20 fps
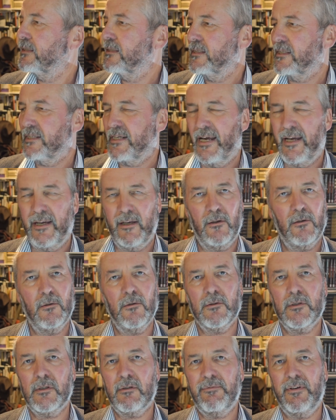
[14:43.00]

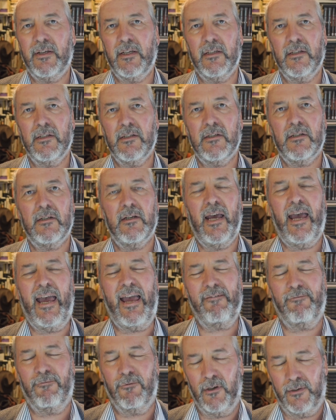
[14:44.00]
sales figures,
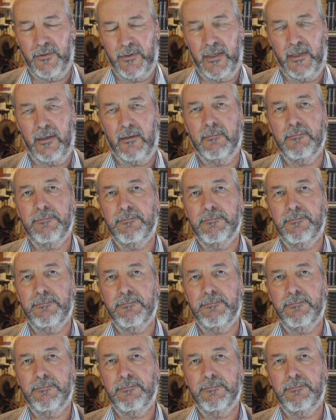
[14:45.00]
everything.